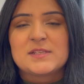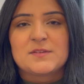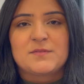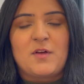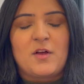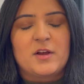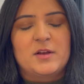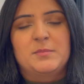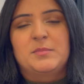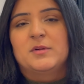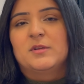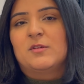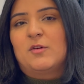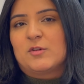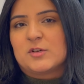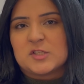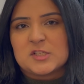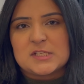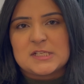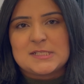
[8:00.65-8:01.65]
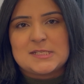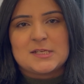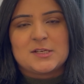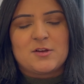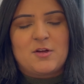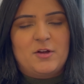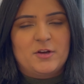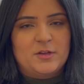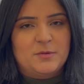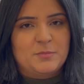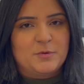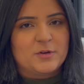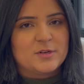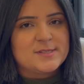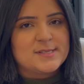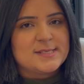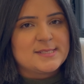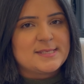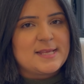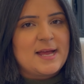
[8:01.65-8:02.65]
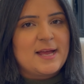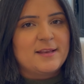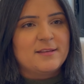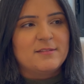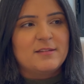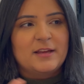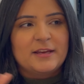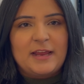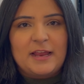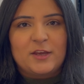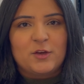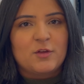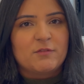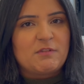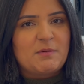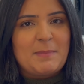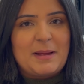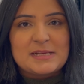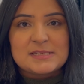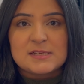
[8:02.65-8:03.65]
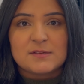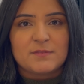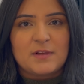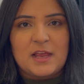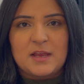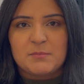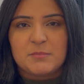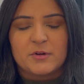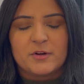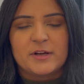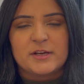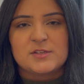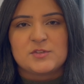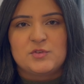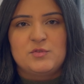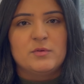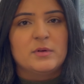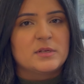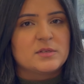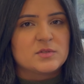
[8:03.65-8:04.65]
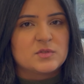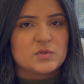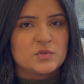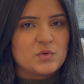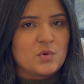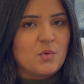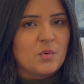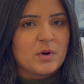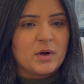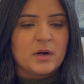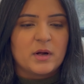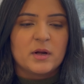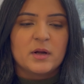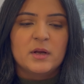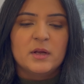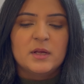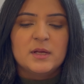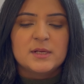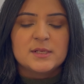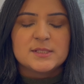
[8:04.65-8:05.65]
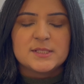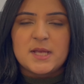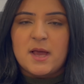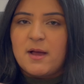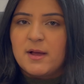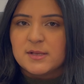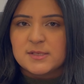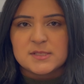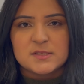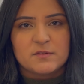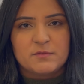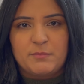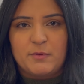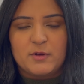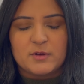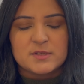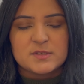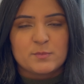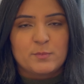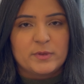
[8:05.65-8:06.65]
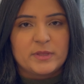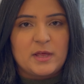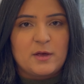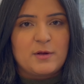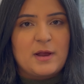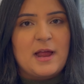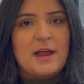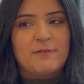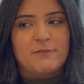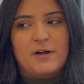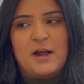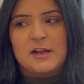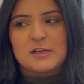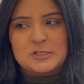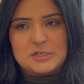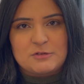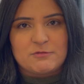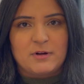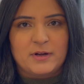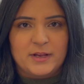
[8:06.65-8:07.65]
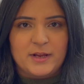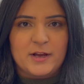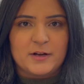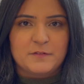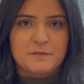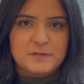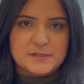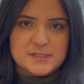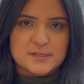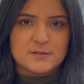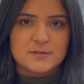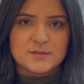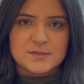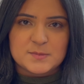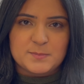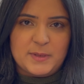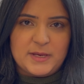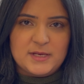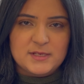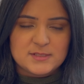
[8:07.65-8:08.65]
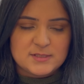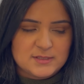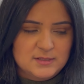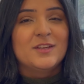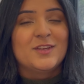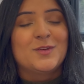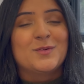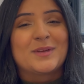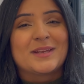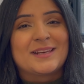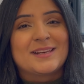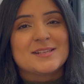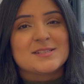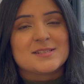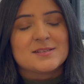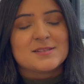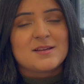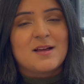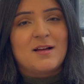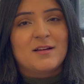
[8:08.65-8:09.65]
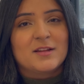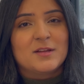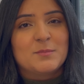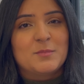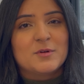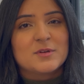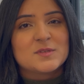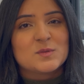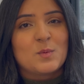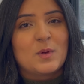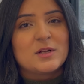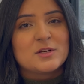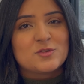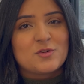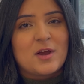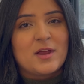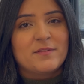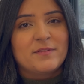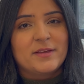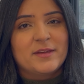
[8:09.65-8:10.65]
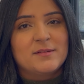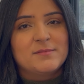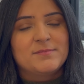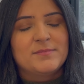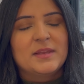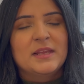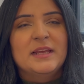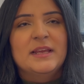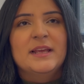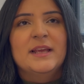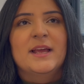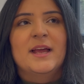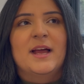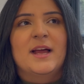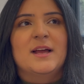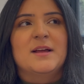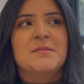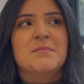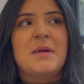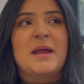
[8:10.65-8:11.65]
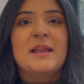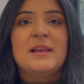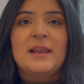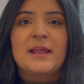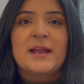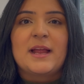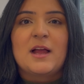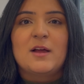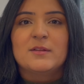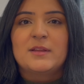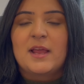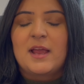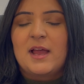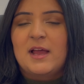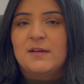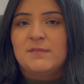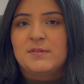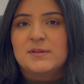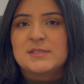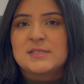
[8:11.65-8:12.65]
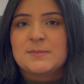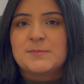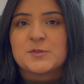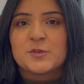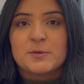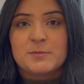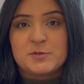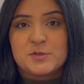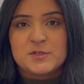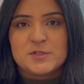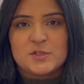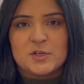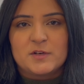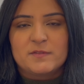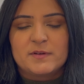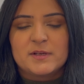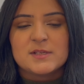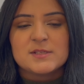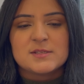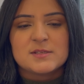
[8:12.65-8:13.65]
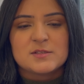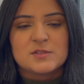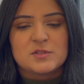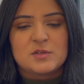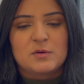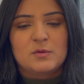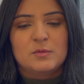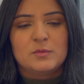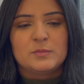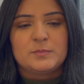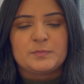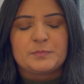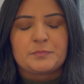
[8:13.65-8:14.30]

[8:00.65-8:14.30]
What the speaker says: of Audible or just listening to audiobooks is that, again, you have a massive library, so you can store tons of books without ever actually running out of physical space. You can listen to audiobooks while driving. I like how they have a subscription service, so